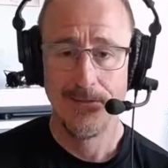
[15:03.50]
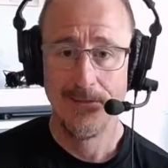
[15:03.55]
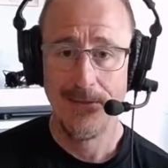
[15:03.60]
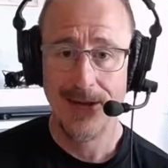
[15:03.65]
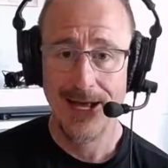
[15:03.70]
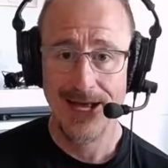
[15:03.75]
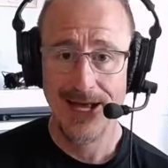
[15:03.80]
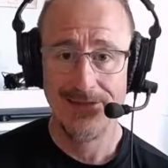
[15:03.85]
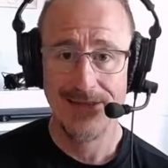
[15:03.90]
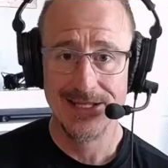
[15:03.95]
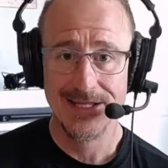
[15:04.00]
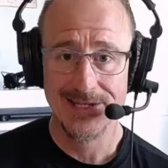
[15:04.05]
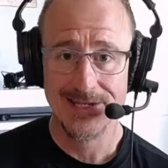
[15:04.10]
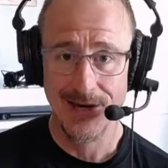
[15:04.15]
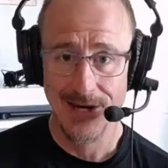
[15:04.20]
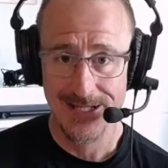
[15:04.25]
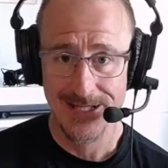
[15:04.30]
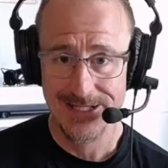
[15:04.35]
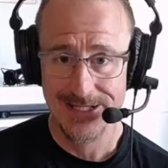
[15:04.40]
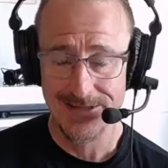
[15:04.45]
man, that's
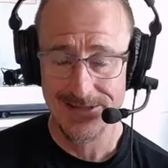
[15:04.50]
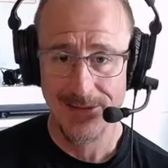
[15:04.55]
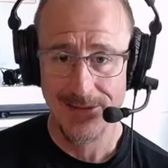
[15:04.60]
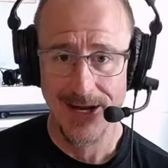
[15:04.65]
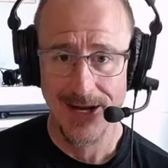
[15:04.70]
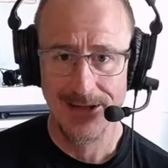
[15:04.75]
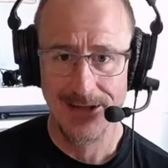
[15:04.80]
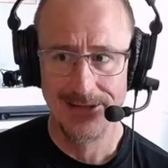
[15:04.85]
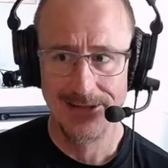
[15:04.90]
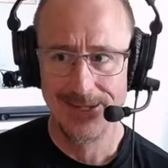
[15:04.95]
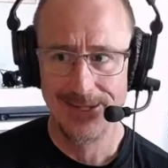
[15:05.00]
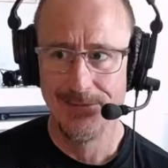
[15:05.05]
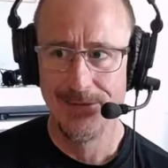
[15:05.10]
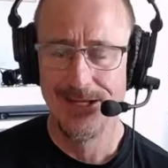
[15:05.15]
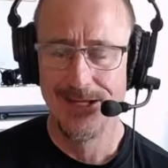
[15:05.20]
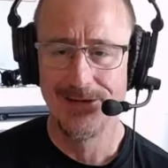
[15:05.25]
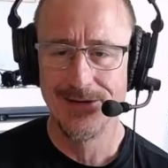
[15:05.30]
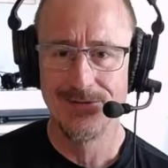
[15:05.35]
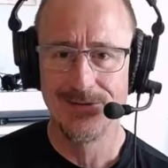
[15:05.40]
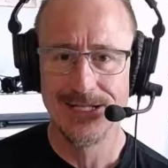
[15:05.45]
awesome.
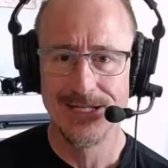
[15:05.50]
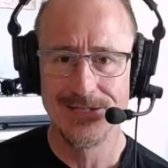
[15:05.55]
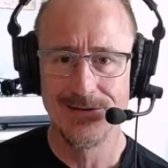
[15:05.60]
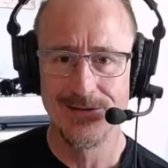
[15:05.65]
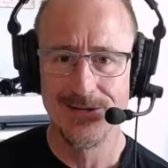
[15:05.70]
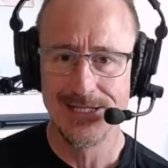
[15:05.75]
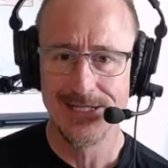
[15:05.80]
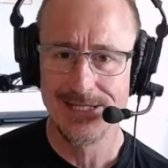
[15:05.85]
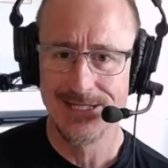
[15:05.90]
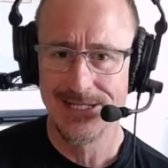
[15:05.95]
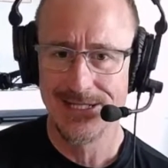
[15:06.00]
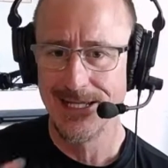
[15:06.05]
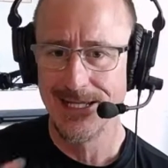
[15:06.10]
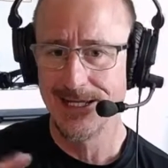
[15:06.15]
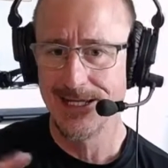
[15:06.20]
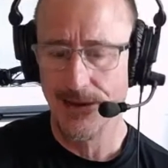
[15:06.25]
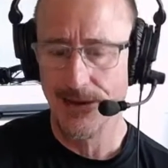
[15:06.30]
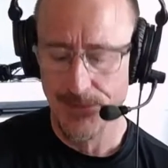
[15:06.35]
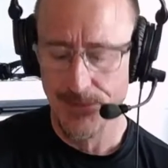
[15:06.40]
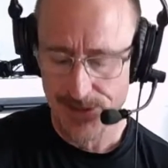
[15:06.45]
Unlimited resources, again,
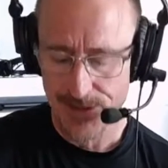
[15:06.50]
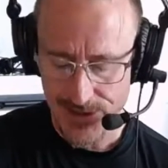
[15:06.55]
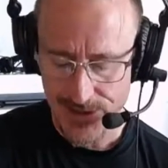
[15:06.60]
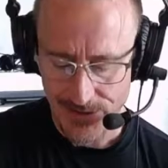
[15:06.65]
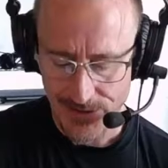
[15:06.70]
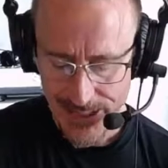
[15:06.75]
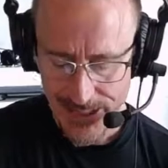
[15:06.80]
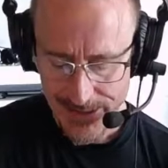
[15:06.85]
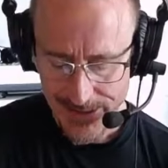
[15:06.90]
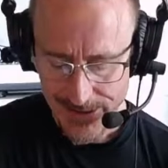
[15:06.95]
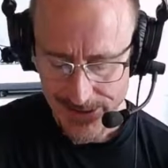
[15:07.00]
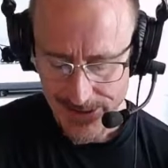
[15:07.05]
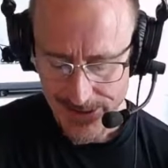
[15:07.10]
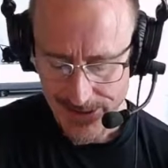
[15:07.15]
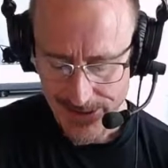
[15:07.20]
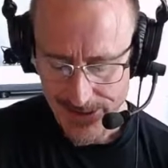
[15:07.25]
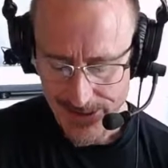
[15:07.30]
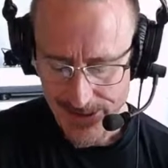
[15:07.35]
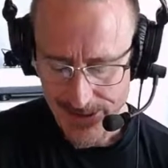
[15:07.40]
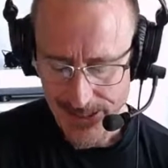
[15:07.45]
numbers don't end.
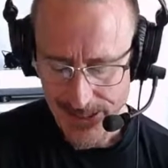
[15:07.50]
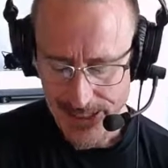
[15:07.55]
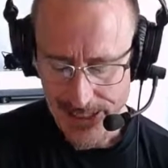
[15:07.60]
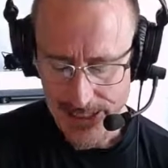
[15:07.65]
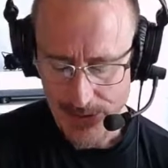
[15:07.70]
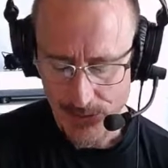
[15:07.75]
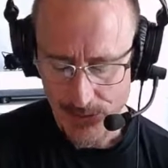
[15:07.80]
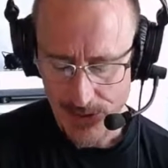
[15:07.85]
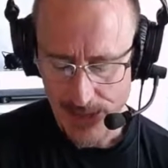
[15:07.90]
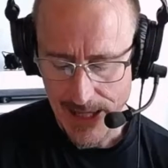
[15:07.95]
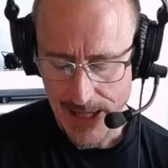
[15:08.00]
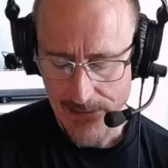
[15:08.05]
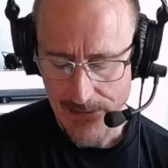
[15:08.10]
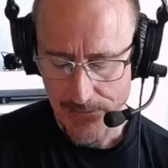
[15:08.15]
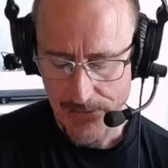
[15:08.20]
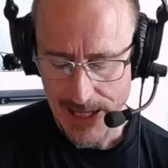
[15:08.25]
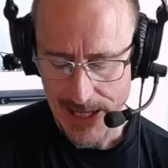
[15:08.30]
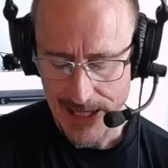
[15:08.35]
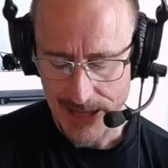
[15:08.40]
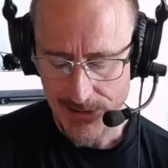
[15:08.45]
He will
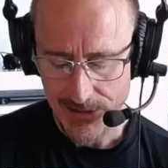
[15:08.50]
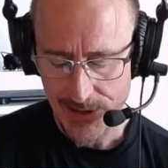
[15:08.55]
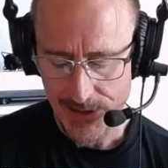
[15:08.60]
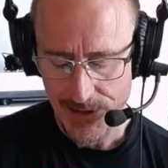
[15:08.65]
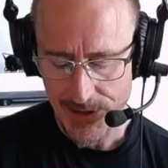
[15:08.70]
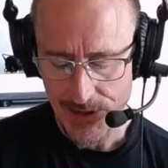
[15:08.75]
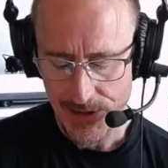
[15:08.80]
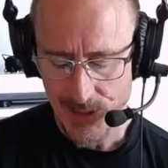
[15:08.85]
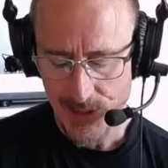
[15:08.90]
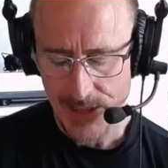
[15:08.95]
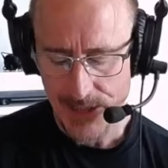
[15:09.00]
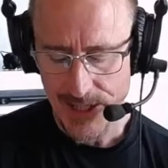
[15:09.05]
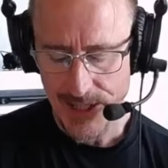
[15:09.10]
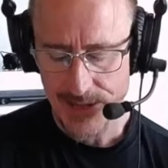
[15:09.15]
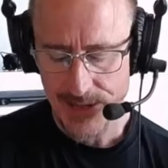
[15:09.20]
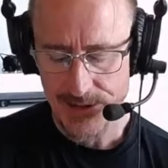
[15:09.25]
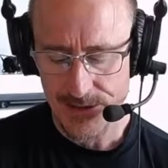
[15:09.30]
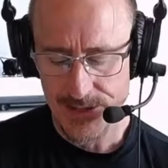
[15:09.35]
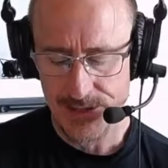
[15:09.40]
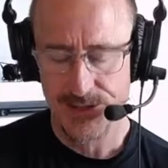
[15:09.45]
empower you with
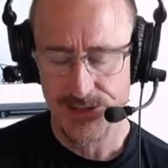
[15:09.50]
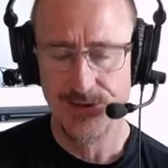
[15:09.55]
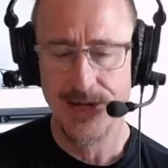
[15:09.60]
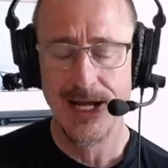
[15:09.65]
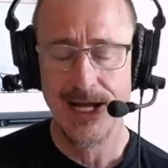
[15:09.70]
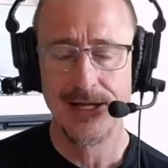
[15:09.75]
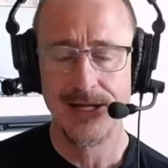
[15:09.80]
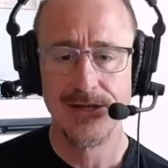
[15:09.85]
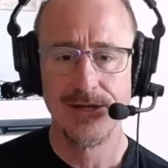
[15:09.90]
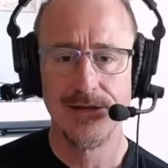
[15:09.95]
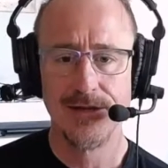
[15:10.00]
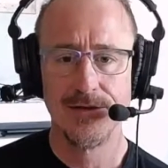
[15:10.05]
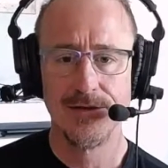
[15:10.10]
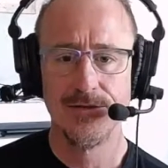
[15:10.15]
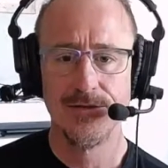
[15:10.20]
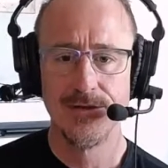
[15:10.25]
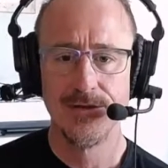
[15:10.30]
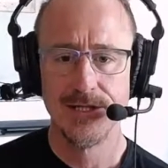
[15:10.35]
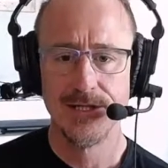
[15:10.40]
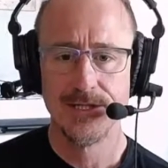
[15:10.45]
inner strength
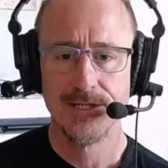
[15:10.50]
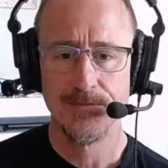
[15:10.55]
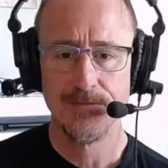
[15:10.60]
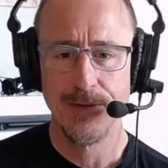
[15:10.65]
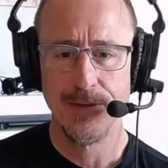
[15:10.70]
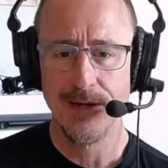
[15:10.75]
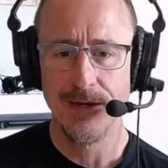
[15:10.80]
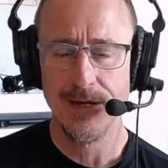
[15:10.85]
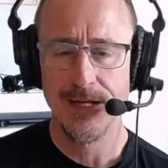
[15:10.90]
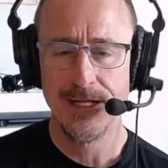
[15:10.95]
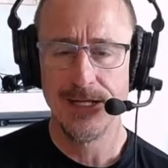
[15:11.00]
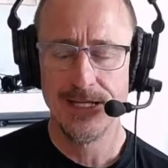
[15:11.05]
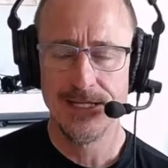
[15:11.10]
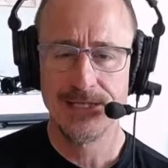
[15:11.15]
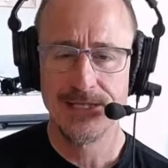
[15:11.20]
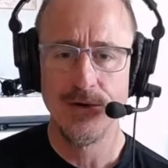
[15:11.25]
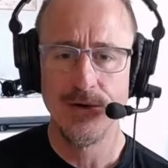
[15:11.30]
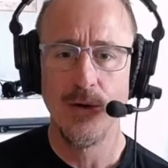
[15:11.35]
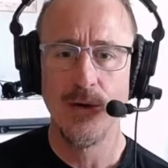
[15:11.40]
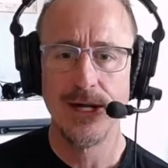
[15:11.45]
through his spirit. He's
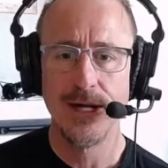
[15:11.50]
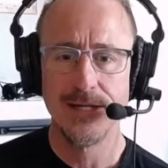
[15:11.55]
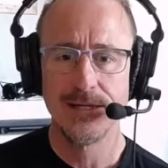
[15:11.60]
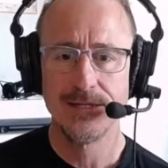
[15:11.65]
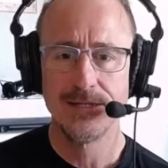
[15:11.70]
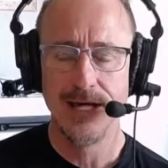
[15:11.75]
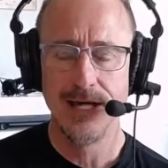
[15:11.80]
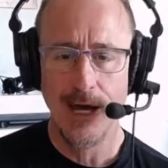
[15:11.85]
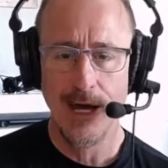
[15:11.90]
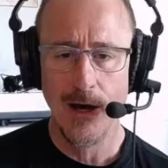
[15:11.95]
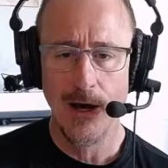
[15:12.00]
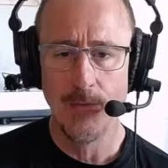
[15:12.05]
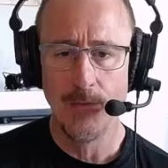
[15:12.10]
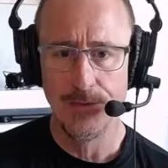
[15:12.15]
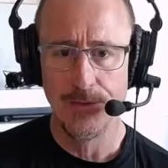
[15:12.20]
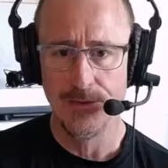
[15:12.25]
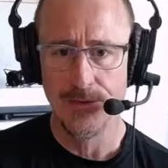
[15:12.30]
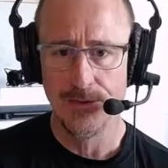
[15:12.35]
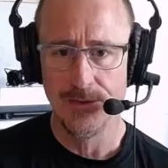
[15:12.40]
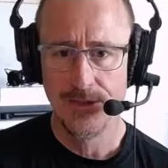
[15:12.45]
going to help
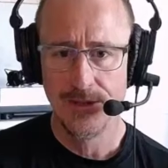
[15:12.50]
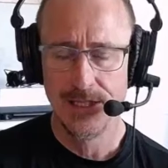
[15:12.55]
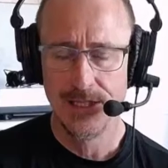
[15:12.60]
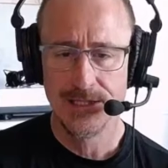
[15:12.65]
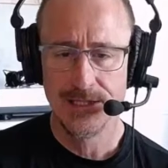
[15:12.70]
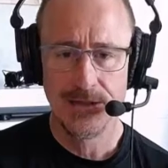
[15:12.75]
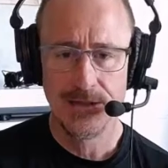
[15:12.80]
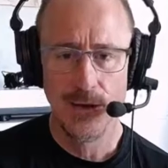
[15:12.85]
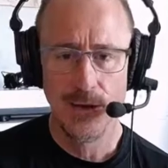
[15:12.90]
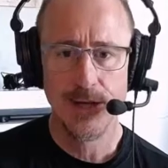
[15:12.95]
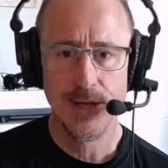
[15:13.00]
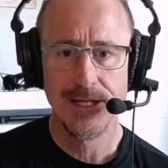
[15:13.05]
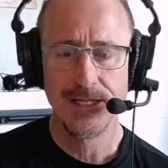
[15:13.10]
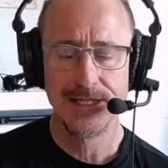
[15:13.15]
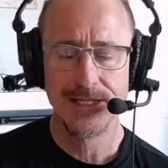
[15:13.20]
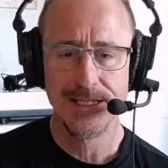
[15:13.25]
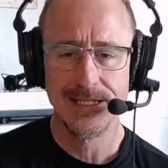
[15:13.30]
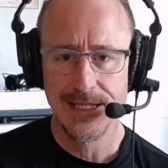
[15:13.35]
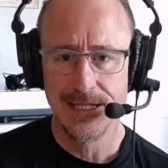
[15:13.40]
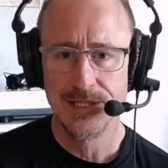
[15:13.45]
you, he's going
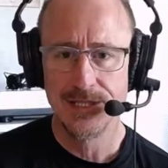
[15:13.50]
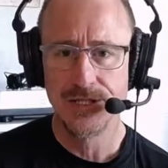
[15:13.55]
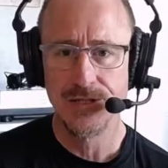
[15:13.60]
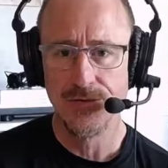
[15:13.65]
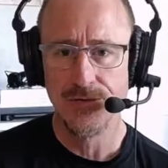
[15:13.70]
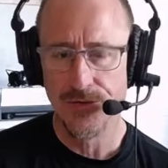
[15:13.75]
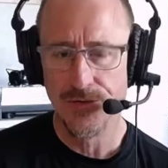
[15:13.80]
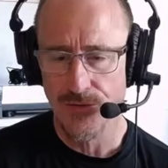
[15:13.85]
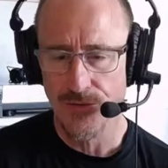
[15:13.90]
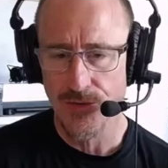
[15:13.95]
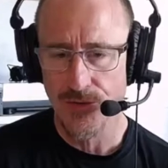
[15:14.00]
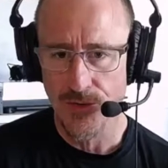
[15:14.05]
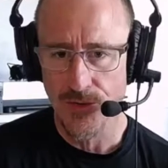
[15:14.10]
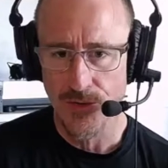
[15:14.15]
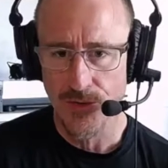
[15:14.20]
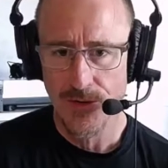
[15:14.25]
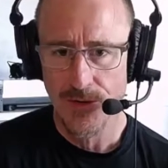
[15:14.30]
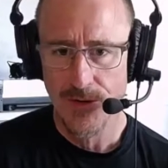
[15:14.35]
to get you through.